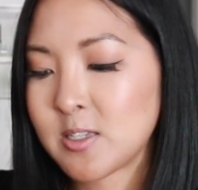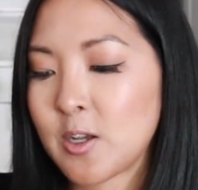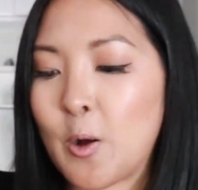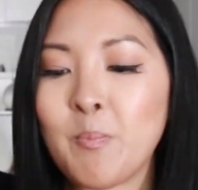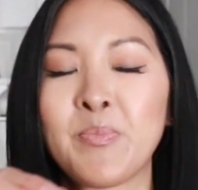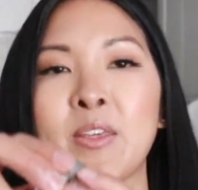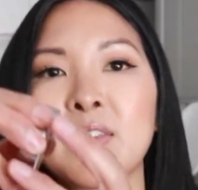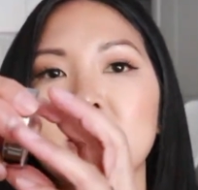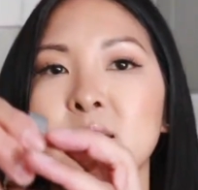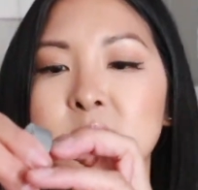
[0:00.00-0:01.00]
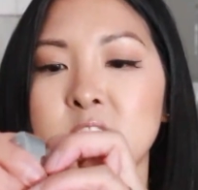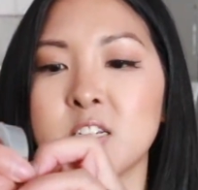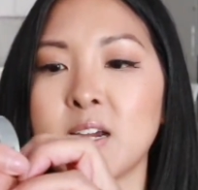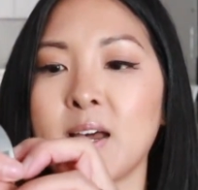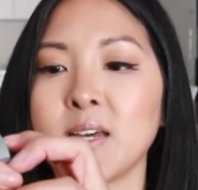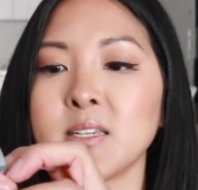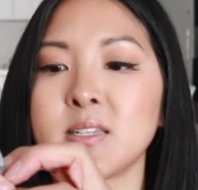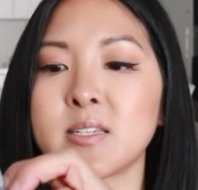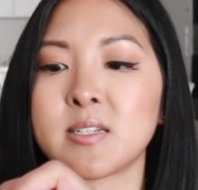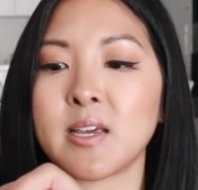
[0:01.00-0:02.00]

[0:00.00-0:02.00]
So this is just